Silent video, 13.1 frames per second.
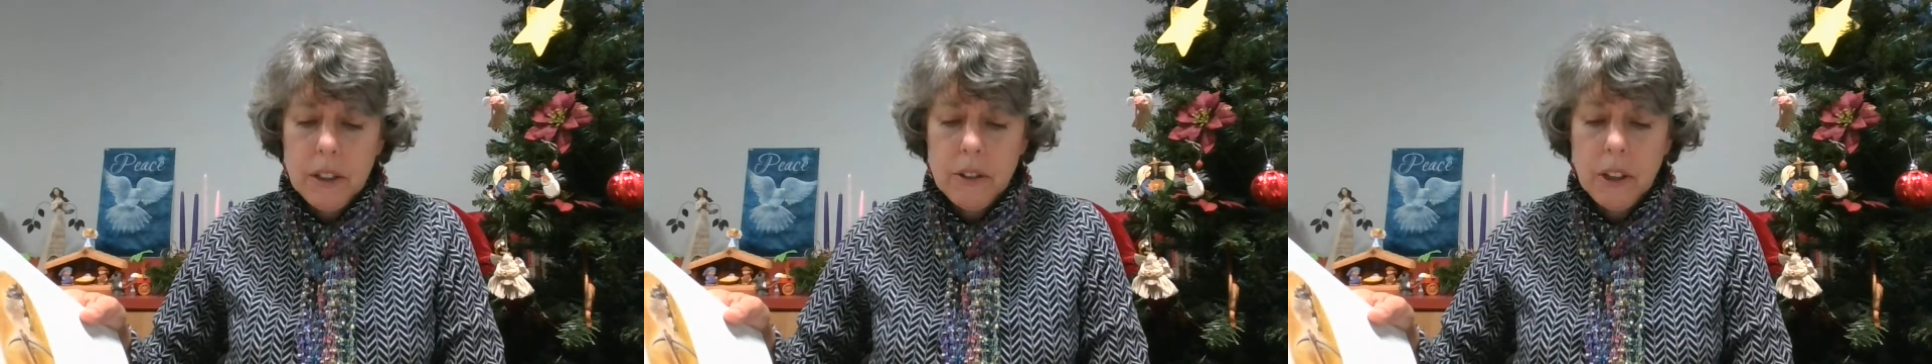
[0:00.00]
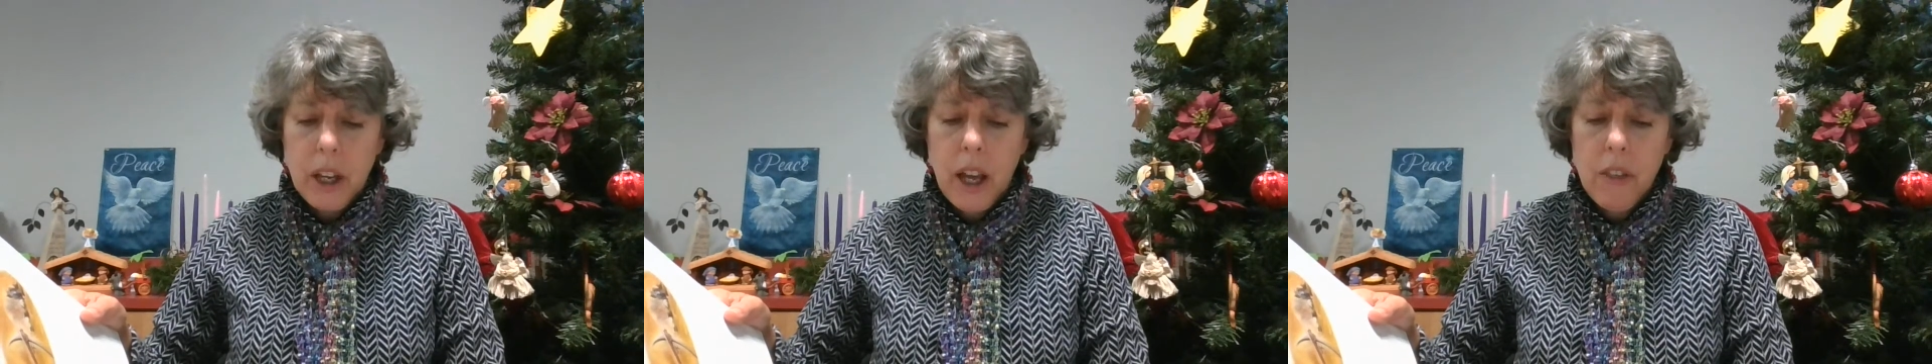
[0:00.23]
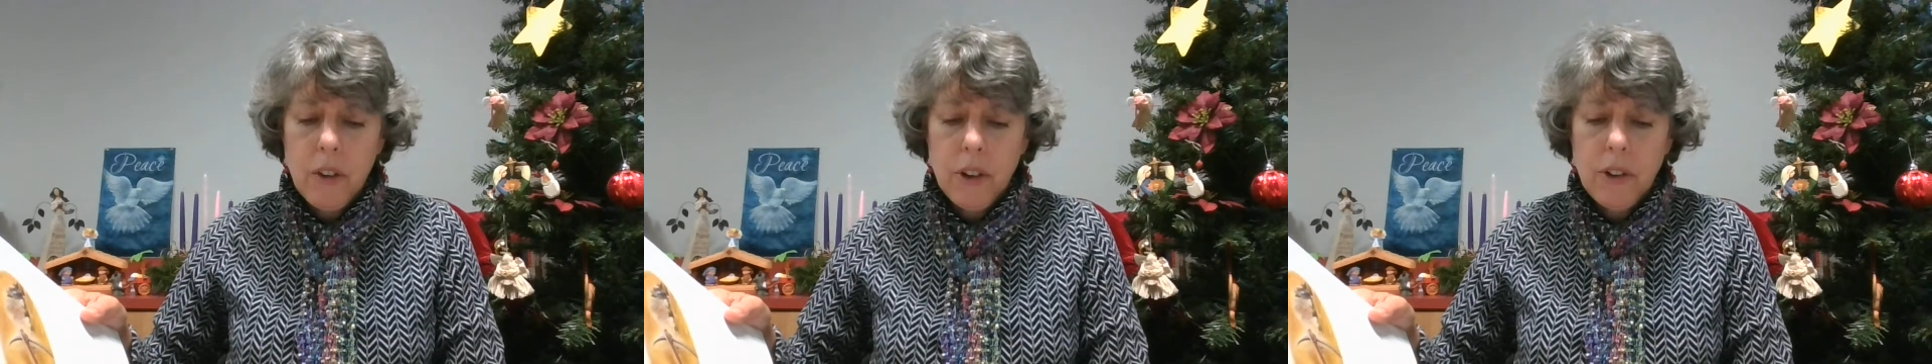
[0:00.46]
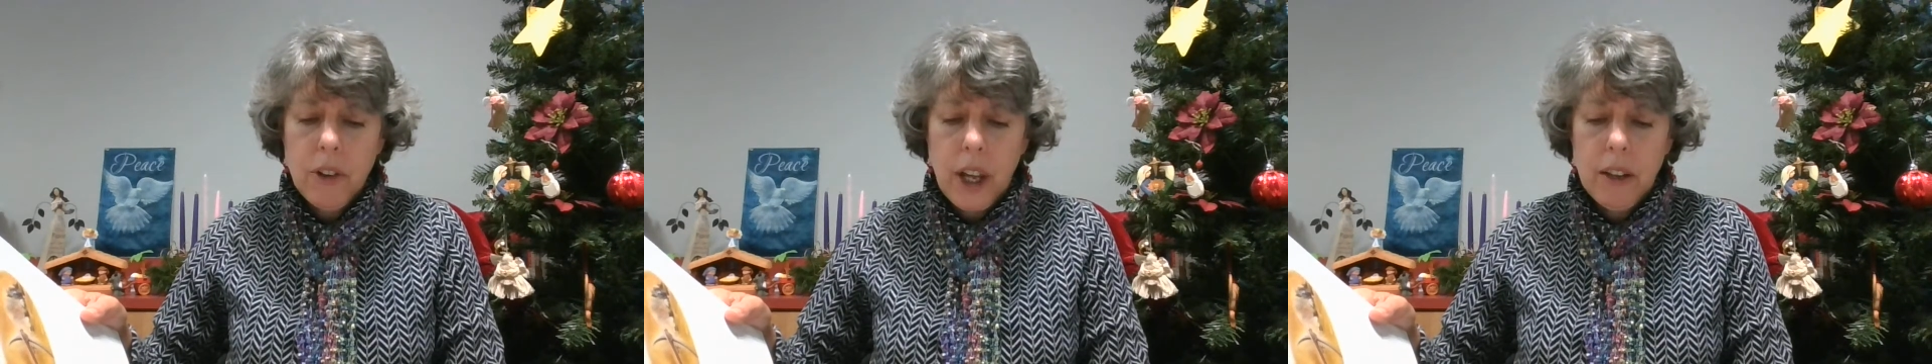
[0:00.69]

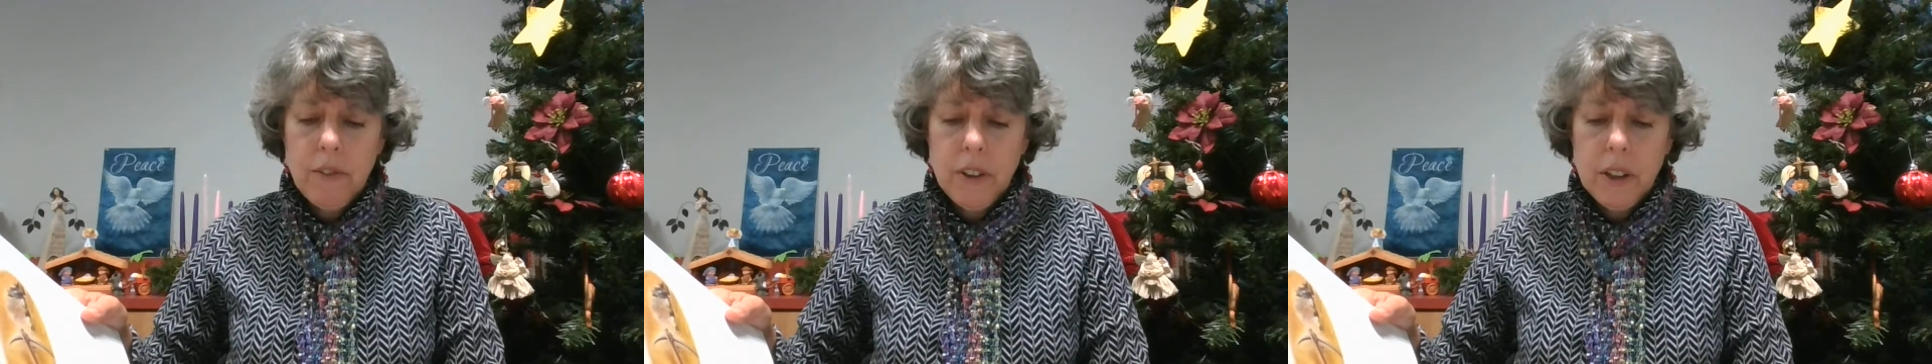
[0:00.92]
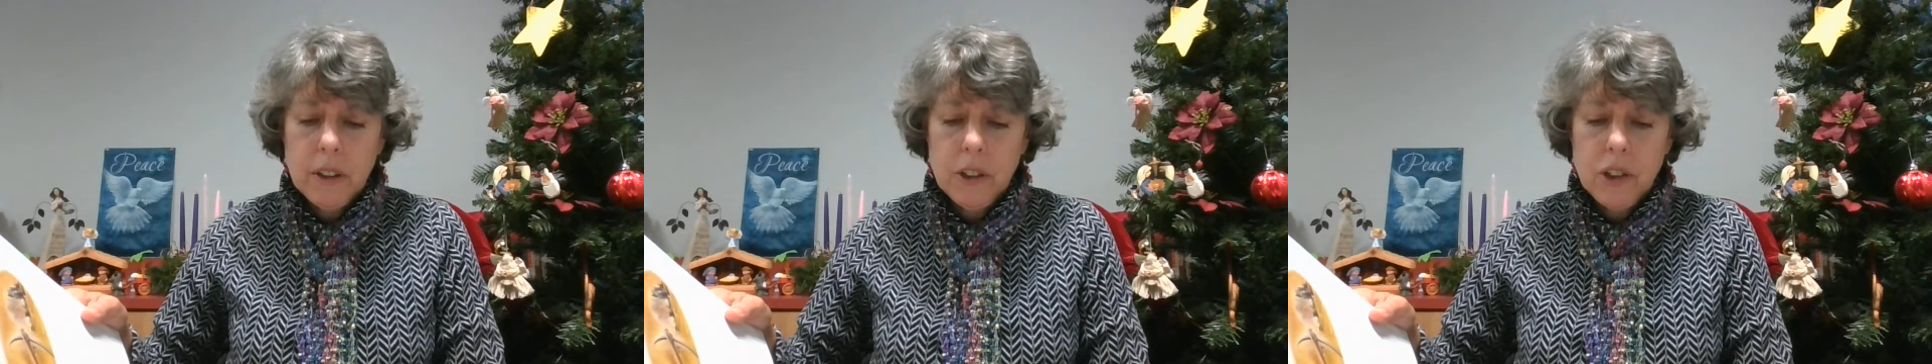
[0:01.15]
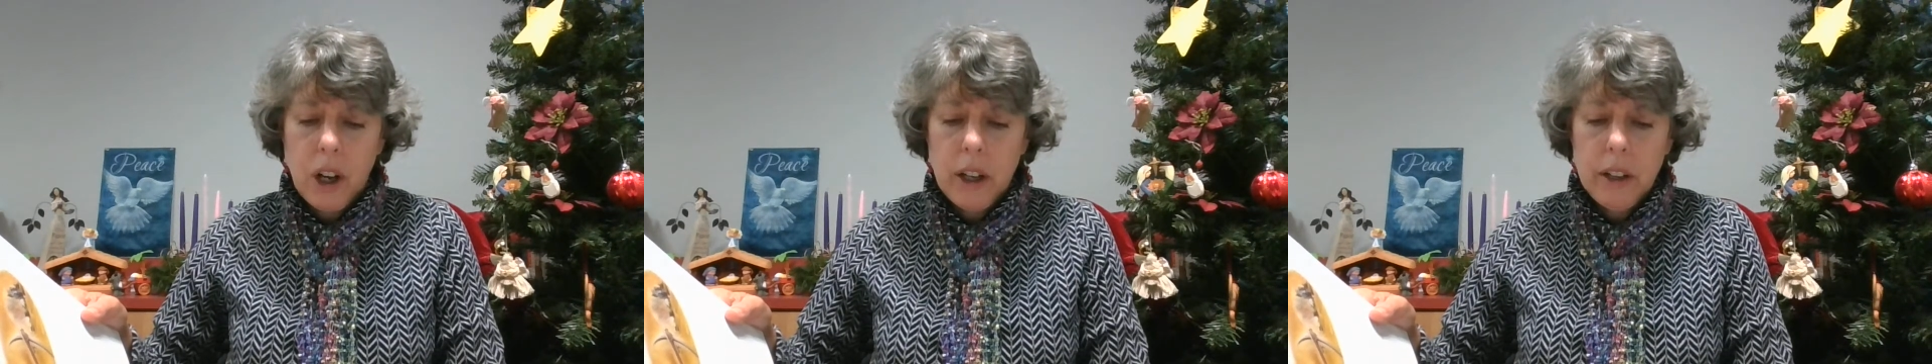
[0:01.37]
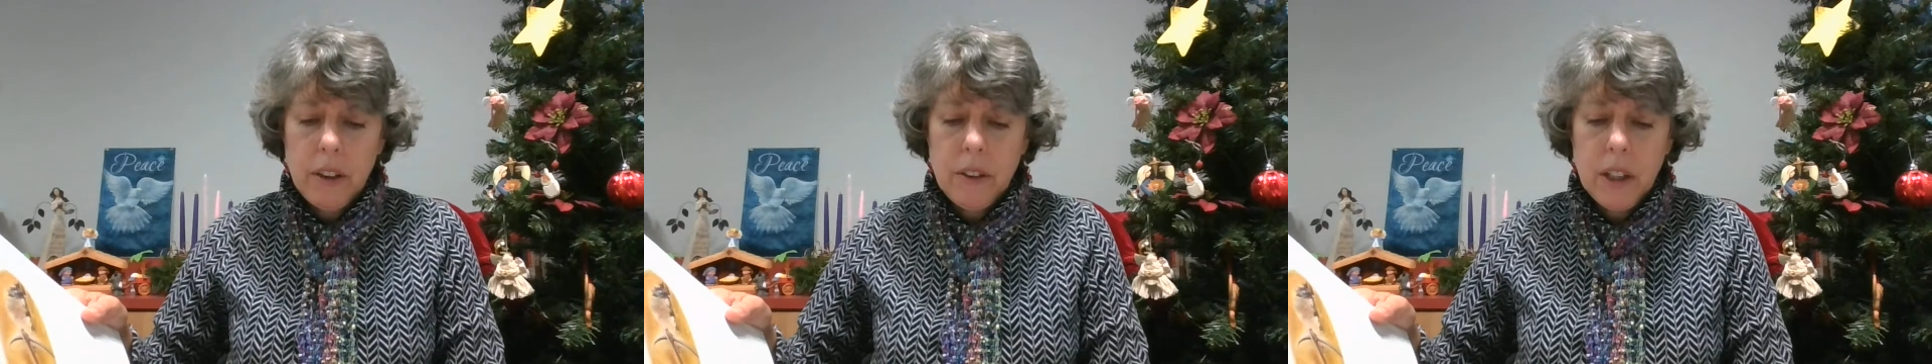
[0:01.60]
Together, David and
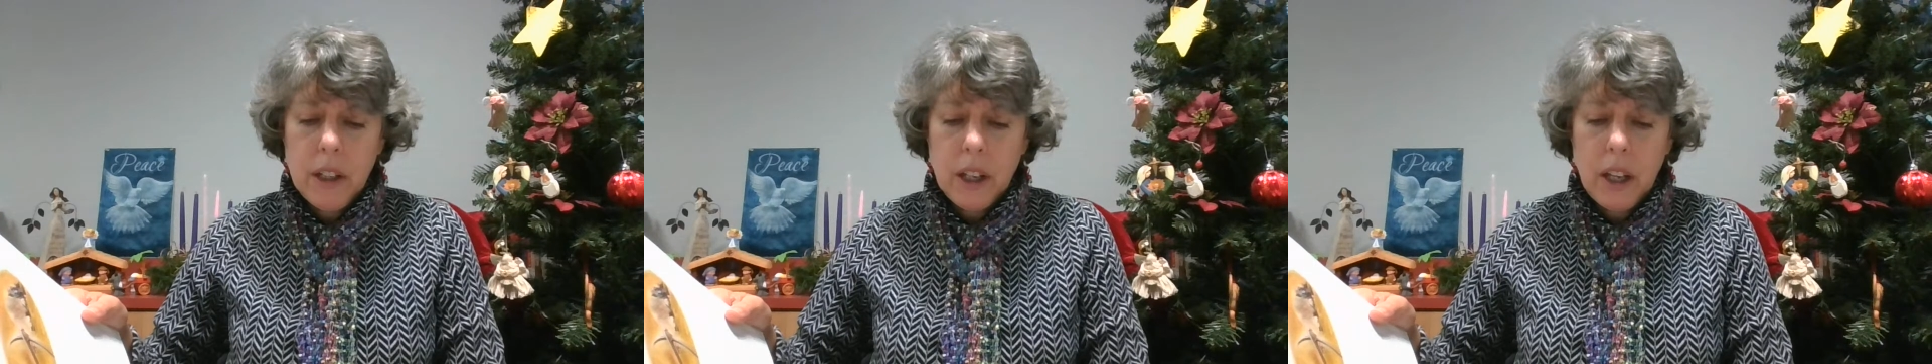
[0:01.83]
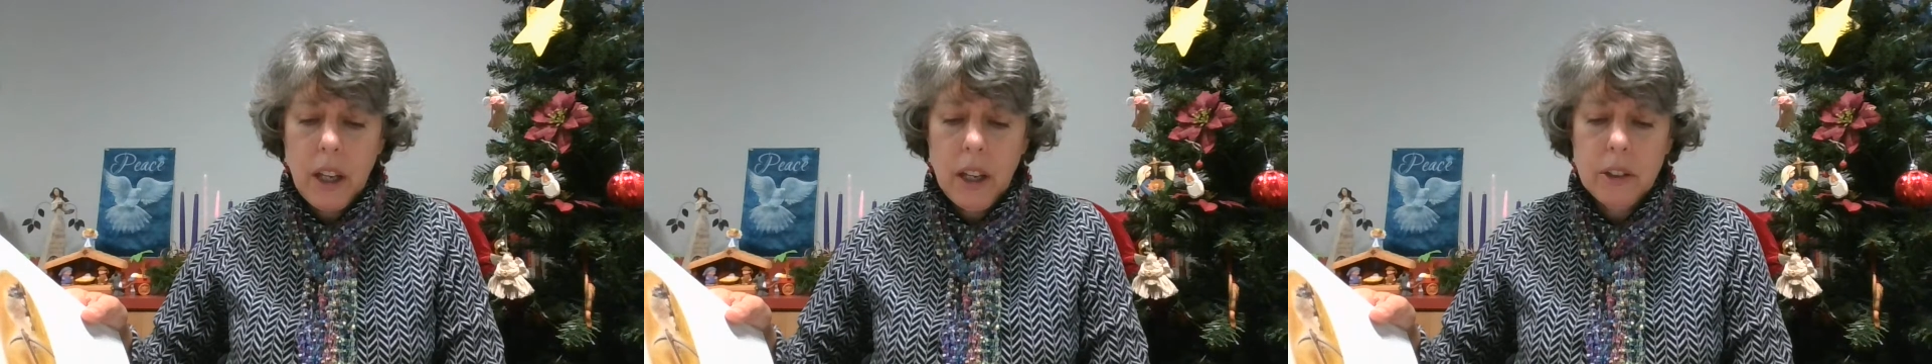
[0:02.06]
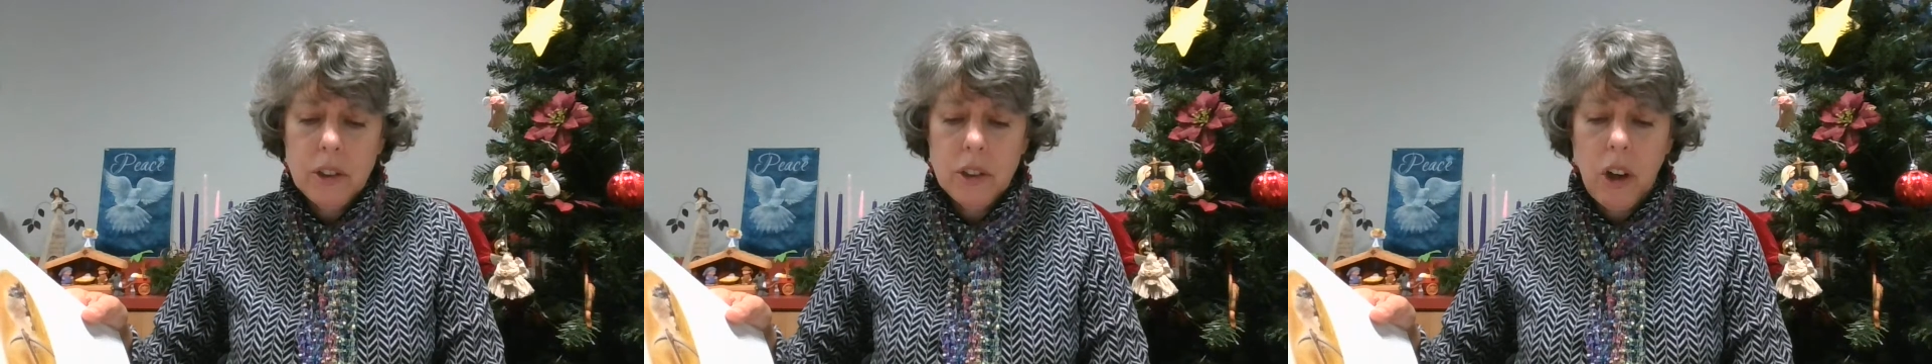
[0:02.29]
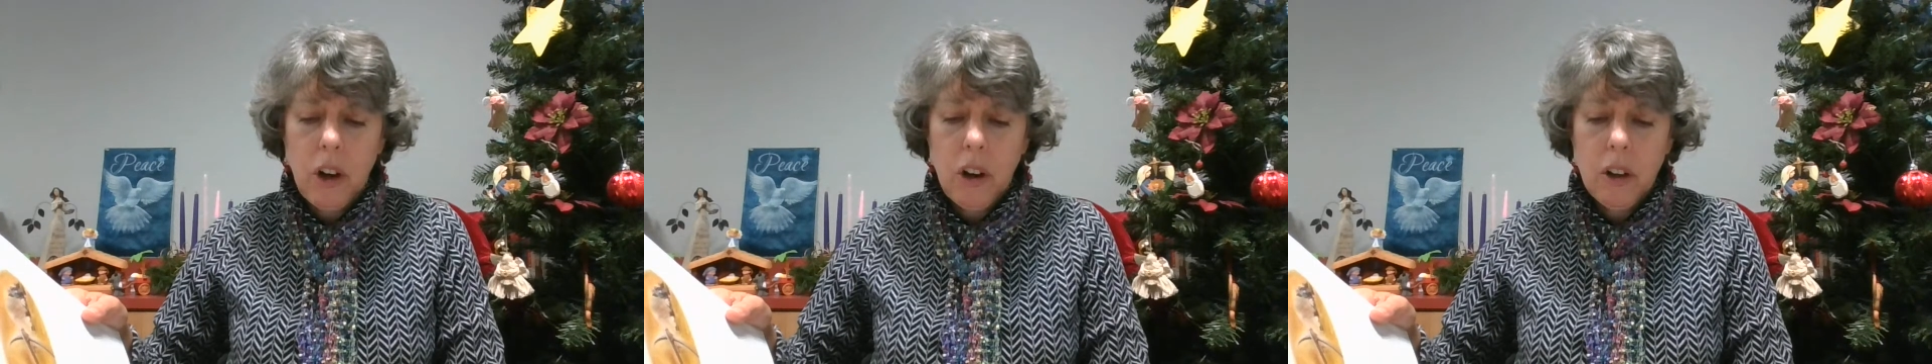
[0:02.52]
Jonathan and King
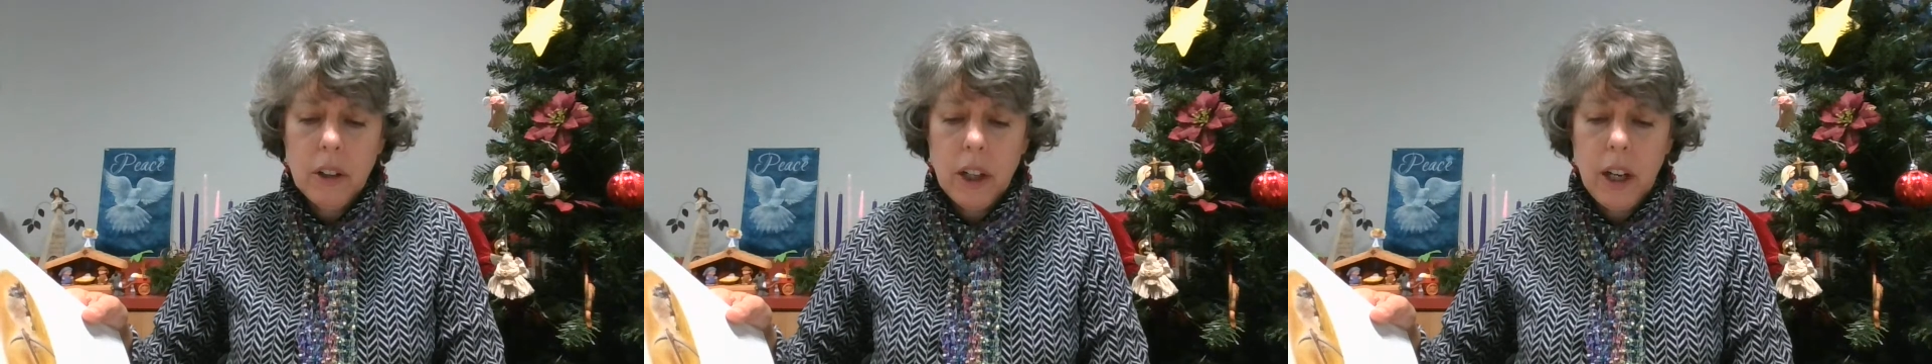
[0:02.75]
Saul